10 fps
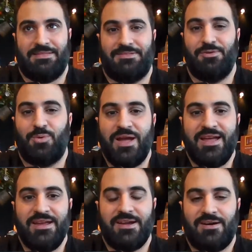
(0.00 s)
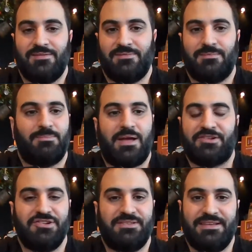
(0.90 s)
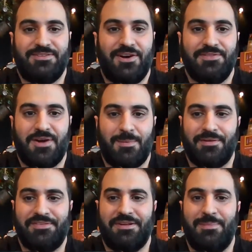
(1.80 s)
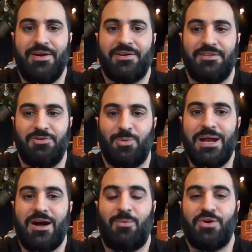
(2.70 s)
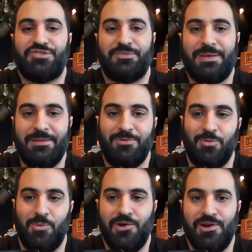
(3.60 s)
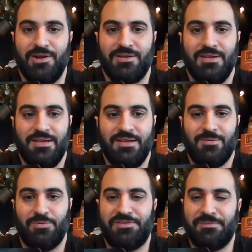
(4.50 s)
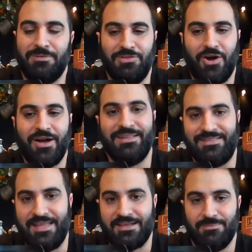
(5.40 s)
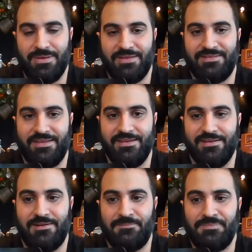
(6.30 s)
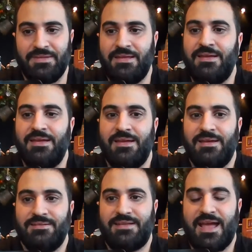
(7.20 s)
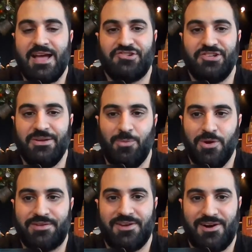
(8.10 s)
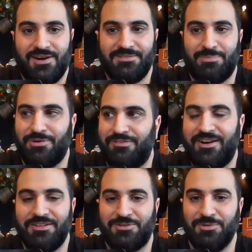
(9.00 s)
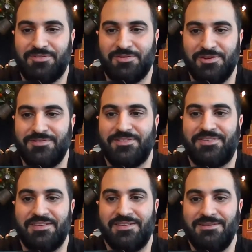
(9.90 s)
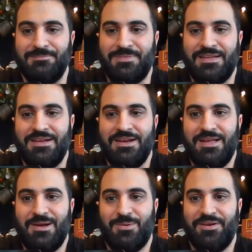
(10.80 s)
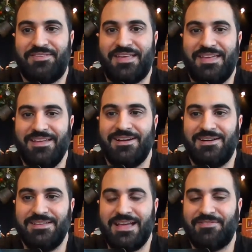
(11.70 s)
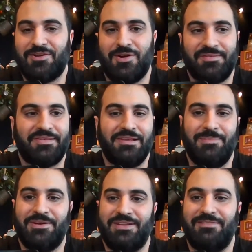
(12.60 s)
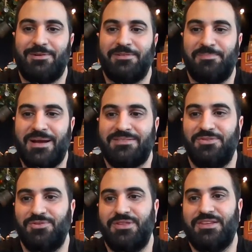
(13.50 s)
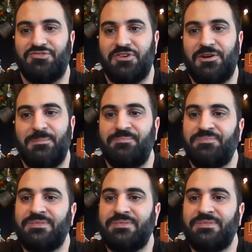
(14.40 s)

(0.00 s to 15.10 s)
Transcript: the entire time I was in America, the way I watched people work was night and day compared to here. They actually worked hard, provided good service there. Whereas here, you have to constantly be on everyone's back to do their job.